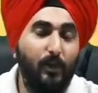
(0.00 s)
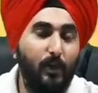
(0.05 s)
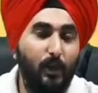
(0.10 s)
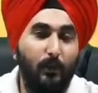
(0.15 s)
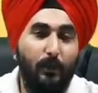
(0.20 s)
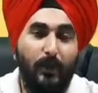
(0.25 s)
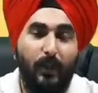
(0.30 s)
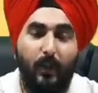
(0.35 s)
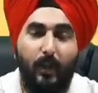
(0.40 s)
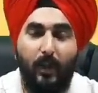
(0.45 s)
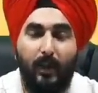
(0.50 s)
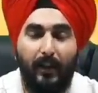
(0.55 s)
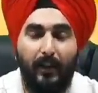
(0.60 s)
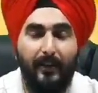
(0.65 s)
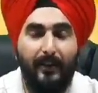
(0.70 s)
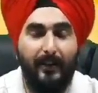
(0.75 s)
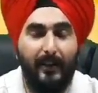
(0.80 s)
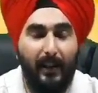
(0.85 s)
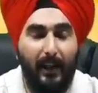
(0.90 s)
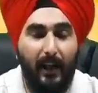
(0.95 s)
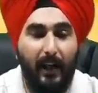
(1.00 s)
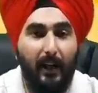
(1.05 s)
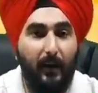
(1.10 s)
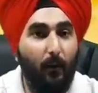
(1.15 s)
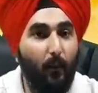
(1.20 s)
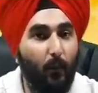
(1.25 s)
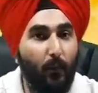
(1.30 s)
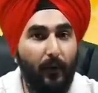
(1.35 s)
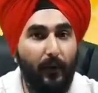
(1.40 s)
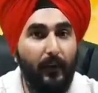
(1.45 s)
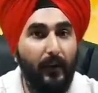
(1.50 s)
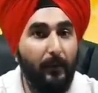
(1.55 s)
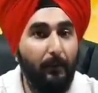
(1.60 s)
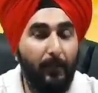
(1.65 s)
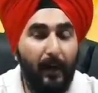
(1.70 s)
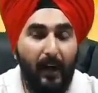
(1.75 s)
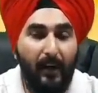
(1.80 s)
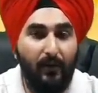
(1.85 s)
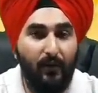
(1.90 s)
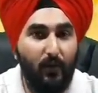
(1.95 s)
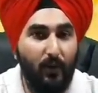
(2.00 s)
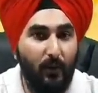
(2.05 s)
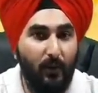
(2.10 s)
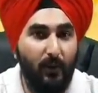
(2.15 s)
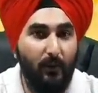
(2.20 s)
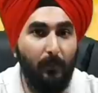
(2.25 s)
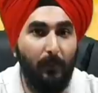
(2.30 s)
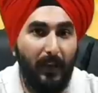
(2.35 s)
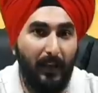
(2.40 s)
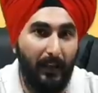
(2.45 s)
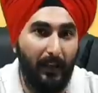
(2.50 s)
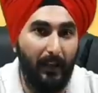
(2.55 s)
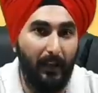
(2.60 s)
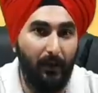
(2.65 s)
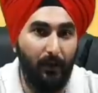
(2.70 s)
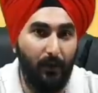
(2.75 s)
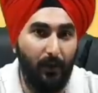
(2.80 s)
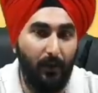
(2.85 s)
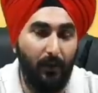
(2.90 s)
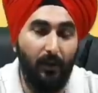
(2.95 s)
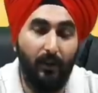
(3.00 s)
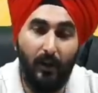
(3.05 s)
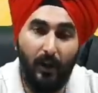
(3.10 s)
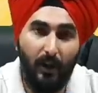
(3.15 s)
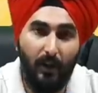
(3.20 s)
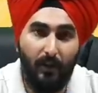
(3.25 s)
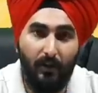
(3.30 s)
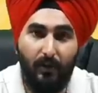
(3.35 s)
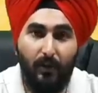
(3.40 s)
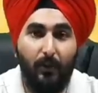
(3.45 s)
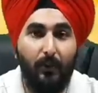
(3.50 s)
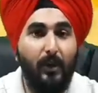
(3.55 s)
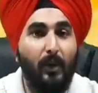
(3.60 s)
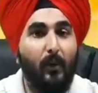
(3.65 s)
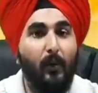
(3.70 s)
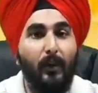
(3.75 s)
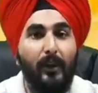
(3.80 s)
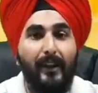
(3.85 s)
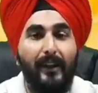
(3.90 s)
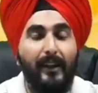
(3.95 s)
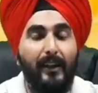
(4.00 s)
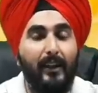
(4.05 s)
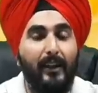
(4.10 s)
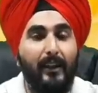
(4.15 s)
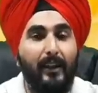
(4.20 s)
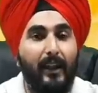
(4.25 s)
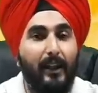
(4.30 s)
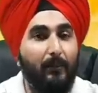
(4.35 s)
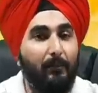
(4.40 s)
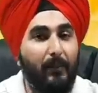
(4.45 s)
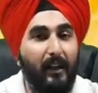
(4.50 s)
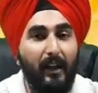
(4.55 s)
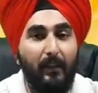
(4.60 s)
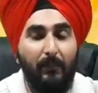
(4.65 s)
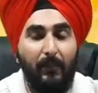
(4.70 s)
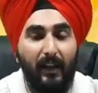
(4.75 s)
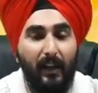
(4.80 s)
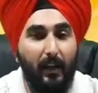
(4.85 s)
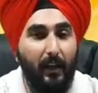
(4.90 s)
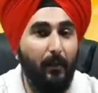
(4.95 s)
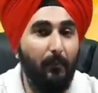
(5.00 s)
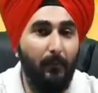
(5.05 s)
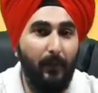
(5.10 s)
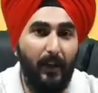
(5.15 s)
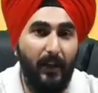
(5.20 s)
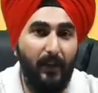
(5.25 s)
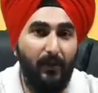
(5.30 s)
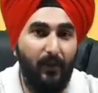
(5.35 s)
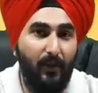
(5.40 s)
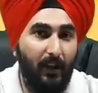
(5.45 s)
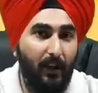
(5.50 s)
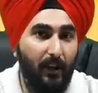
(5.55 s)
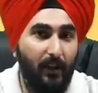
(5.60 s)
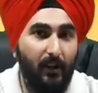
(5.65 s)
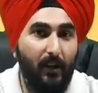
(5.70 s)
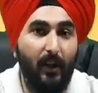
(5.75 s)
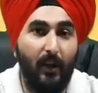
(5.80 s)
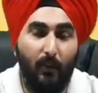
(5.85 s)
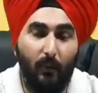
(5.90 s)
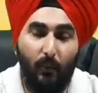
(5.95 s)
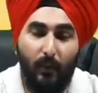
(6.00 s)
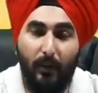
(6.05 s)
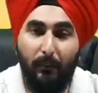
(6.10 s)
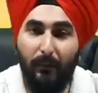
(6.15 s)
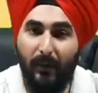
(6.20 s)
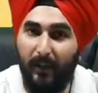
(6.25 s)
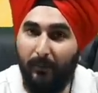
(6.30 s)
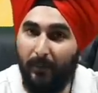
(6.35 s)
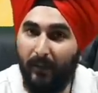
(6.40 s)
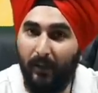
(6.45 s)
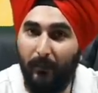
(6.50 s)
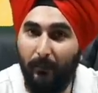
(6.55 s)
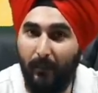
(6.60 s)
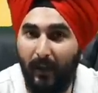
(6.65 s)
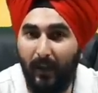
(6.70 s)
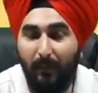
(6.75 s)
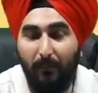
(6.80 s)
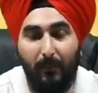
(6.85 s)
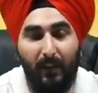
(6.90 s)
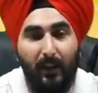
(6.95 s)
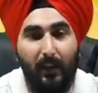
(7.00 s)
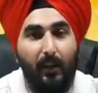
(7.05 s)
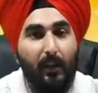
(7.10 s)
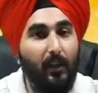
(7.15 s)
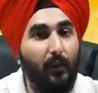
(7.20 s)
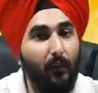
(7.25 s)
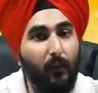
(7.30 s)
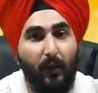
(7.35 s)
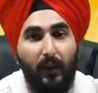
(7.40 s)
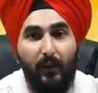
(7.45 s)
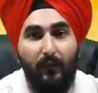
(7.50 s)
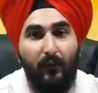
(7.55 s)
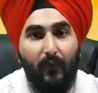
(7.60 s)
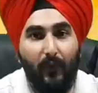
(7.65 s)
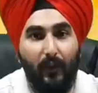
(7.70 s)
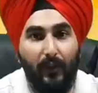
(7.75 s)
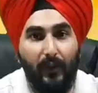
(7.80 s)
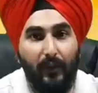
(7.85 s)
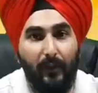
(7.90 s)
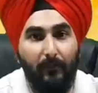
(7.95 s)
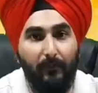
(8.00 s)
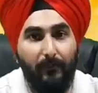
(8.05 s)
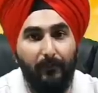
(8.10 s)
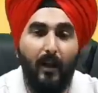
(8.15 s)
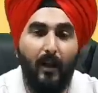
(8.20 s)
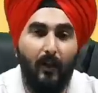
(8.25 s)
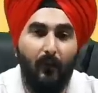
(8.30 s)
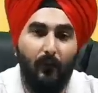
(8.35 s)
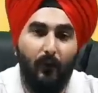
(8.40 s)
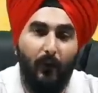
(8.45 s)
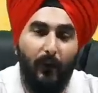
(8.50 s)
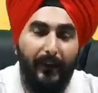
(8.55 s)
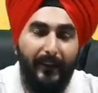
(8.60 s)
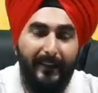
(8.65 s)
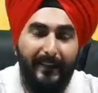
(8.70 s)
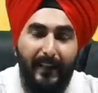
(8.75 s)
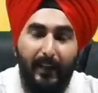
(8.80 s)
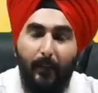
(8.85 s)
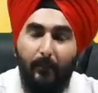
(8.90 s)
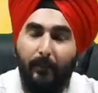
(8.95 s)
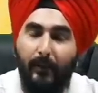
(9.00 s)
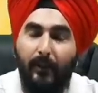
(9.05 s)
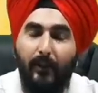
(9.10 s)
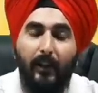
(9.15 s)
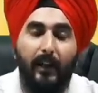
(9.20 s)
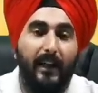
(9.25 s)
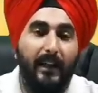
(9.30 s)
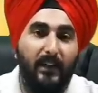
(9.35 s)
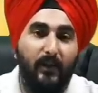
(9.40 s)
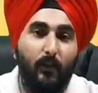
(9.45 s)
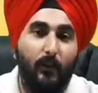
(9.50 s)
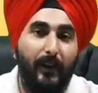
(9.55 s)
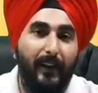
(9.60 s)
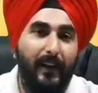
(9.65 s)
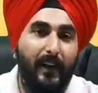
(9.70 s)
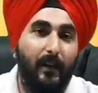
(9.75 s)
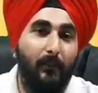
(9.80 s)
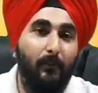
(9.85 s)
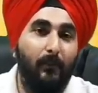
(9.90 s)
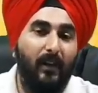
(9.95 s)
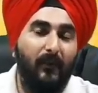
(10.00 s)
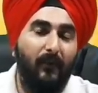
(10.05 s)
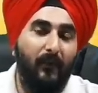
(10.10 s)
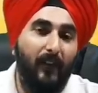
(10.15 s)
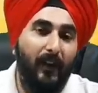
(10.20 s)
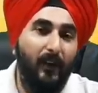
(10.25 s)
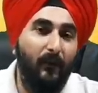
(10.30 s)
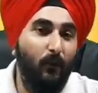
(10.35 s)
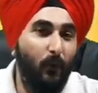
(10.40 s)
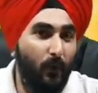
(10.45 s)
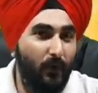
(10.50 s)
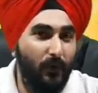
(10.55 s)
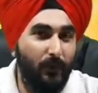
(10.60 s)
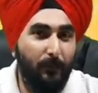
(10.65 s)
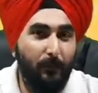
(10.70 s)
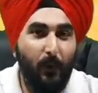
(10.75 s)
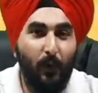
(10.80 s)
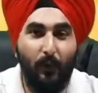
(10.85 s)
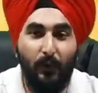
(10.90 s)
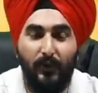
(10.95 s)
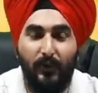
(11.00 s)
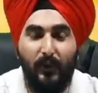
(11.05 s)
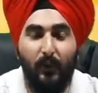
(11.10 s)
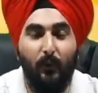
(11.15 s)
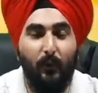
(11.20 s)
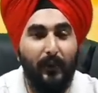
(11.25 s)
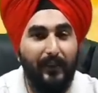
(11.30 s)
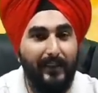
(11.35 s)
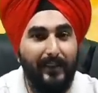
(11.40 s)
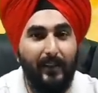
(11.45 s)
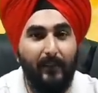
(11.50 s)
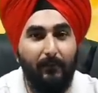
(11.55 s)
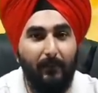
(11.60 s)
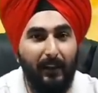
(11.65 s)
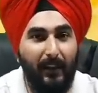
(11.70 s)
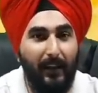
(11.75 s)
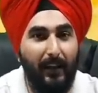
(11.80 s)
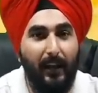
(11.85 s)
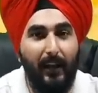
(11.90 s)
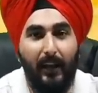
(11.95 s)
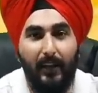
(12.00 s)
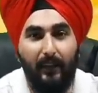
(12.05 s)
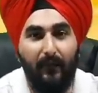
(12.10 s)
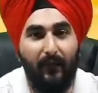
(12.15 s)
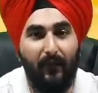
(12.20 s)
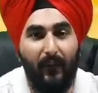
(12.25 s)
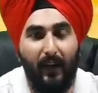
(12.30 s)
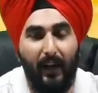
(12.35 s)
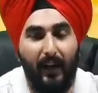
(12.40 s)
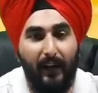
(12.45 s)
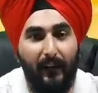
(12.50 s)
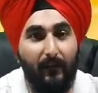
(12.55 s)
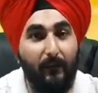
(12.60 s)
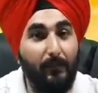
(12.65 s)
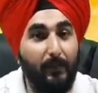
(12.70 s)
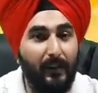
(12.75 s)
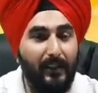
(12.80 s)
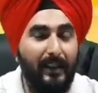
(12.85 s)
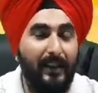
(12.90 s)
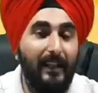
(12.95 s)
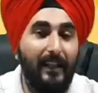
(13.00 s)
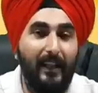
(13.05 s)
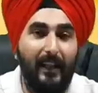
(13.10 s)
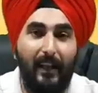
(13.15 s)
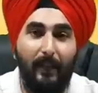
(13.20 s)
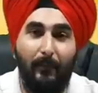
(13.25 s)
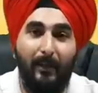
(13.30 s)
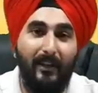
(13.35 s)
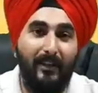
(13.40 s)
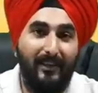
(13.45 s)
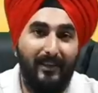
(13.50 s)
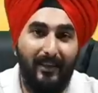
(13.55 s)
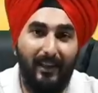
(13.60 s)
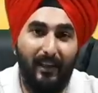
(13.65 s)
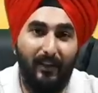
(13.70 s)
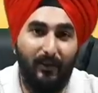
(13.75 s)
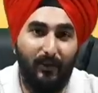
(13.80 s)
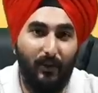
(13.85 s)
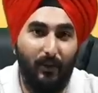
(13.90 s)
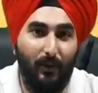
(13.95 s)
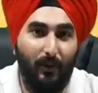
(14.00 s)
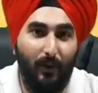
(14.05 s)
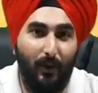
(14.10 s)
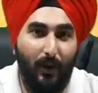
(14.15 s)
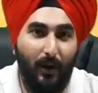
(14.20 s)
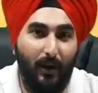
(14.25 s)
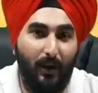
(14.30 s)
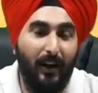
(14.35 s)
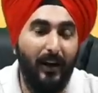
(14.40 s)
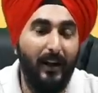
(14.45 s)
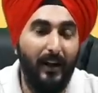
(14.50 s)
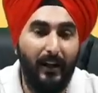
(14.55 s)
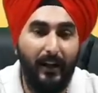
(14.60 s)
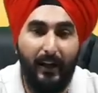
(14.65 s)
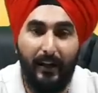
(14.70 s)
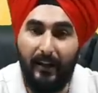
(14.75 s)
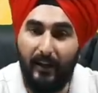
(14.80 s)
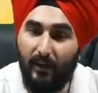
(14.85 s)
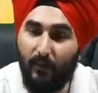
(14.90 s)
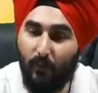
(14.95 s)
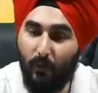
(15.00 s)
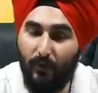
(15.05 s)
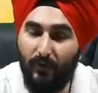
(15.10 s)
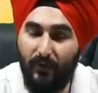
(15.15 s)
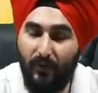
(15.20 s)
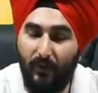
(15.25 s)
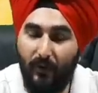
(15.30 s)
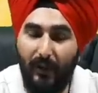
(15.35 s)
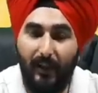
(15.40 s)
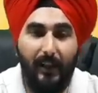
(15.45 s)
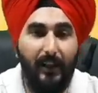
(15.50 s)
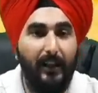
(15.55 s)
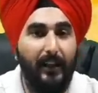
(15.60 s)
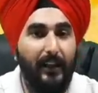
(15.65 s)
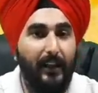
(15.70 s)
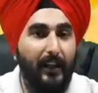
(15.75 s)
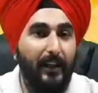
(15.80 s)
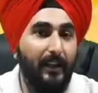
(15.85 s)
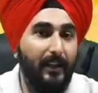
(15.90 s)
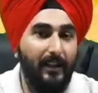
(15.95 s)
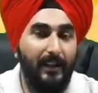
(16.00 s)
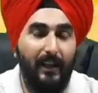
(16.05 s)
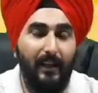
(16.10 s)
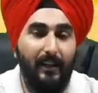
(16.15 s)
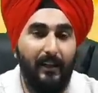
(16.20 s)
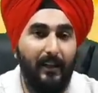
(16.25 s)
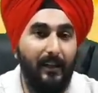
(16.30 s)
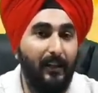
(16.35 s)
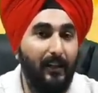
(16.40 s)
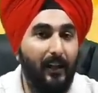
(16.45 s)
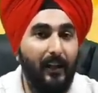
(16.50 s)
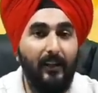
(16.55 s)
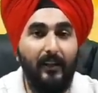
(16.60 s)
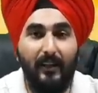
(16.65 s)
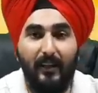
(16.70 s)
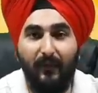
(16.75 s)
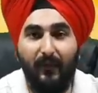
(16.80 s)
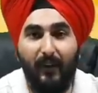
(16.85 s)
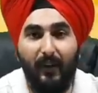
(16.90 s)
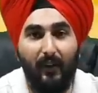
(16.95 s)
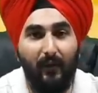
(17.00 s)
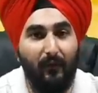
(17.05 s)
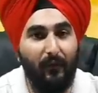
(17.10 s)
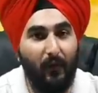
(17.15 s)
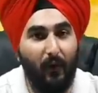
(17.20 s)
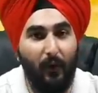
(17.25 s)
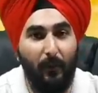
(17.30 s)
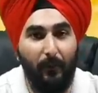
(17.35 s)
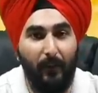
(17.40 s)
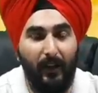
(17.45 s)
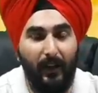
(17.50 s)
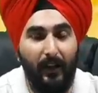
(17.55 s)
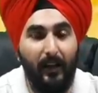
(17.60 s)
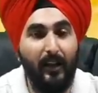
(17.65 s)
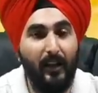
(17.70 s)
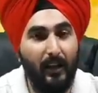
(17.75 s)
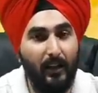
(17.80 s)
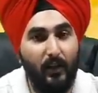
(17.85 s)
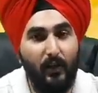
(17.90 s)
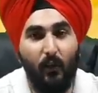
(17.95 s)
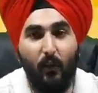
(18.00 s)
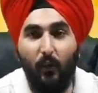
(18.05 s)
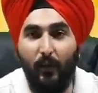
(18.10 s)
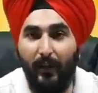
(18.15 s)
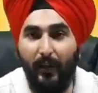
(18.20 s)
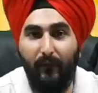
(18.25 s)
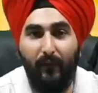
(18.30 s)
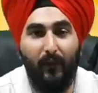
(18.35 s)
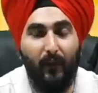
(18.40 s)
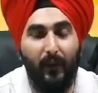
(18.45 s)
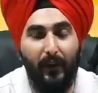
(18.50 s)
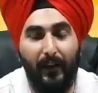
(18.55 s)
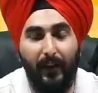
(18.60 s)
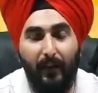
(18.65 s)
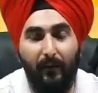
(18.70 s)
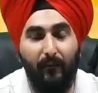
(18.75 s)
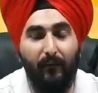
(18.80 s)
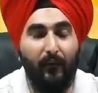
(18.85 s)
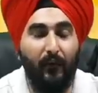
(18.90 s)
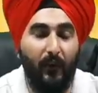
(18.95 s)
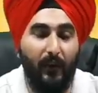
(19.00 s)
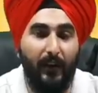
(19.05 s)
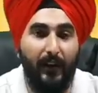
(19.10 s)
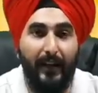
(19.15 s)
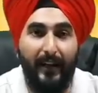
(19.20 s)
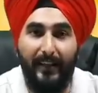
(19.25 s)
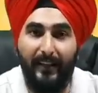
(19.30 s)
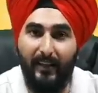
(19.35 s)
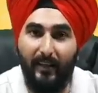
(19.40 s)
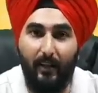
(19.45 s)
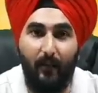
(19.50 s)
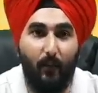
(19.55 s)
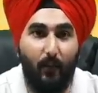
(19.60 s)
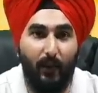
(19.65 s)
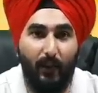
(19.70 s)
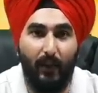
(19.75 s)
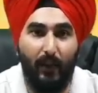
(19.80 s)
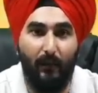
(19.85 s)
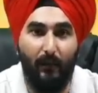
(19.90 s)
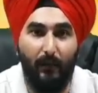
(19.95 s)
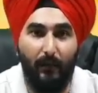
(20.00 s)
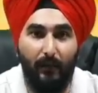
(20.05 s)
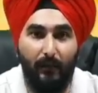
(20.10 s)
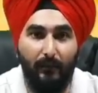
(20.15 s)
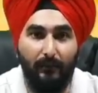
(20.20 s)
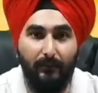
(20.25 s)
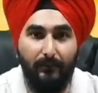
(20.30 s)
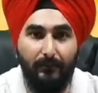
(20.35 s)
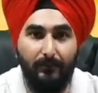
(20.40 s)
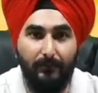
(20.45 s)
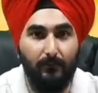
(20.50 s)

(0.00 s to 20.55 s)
To be honest, I am very punctual by nature, so the only thing that makes me impatient when people make me wait for them. For example, last weekend my friend was supposed to visit me at 5, but he came at 6 o'clock, and it was really irritating and difficult for me to wait for him for an extra 1 hour.